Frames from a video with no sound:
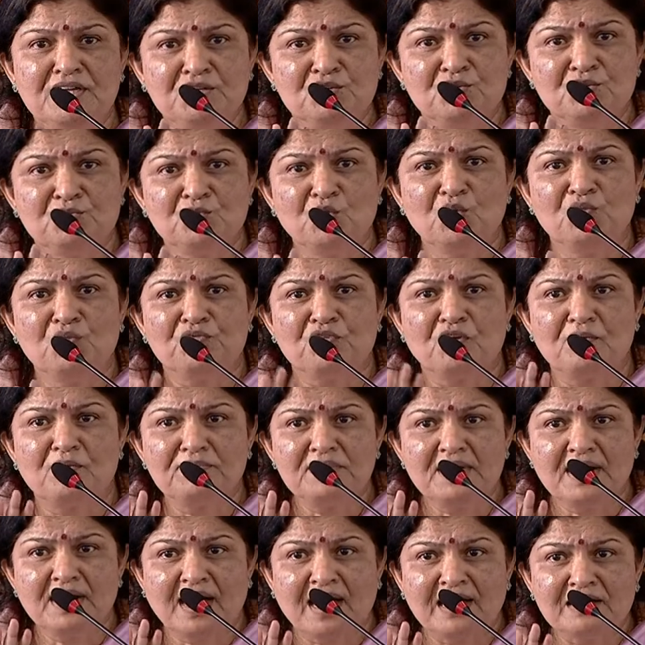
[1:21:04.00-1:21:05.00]
need to move
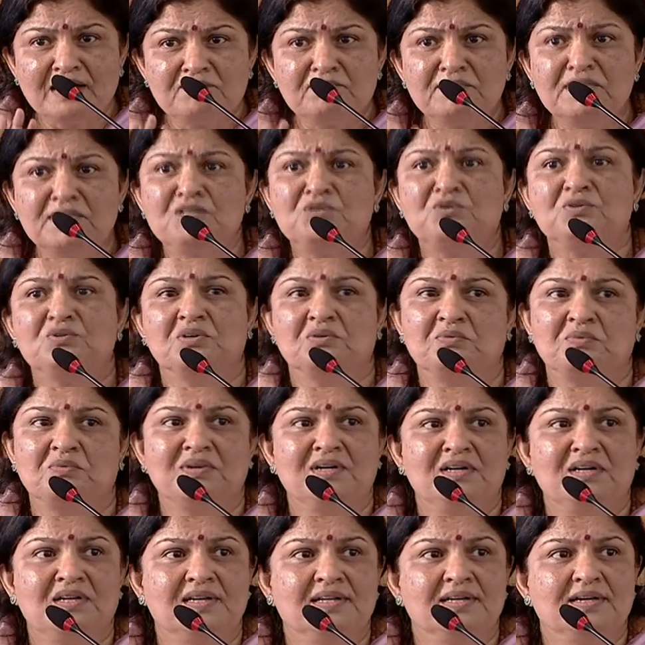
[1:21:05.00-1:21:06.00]
from the Atma to the
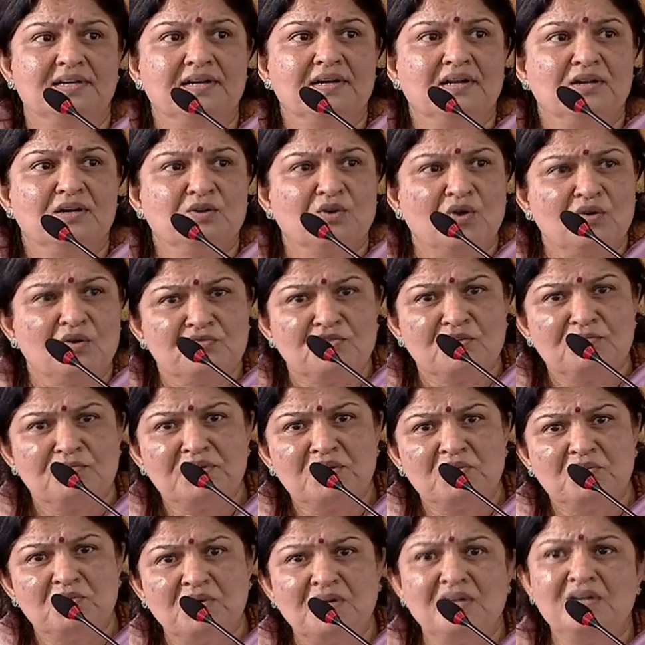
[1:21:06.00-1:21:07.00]
world, not
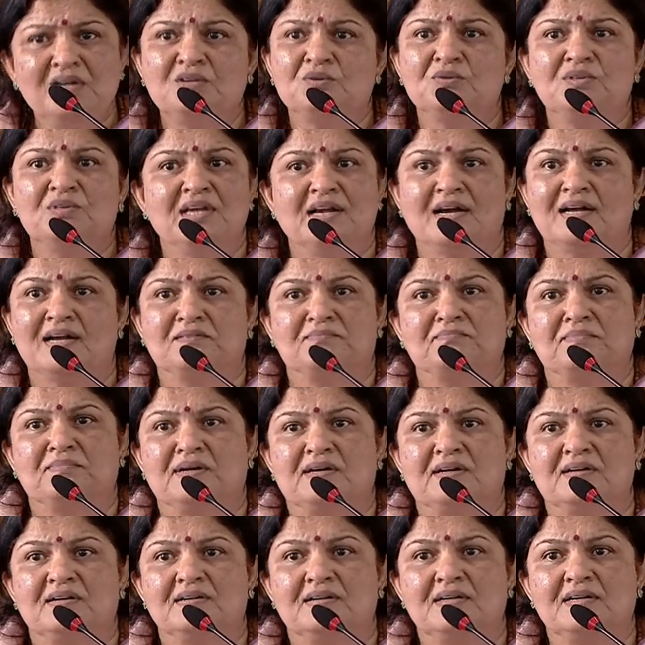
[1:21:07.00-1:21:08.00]
from the world to the
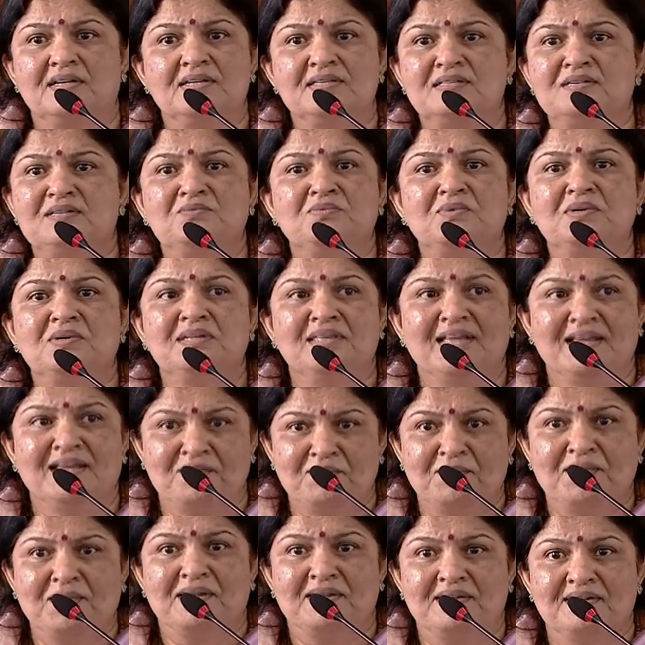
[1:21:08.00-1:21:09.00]
Atma. It doesn't work
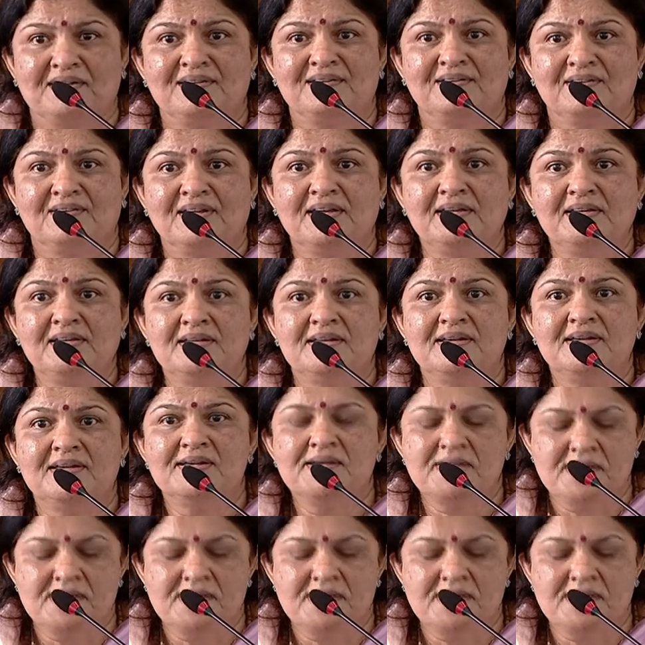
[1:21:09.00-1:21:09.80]
that way, right?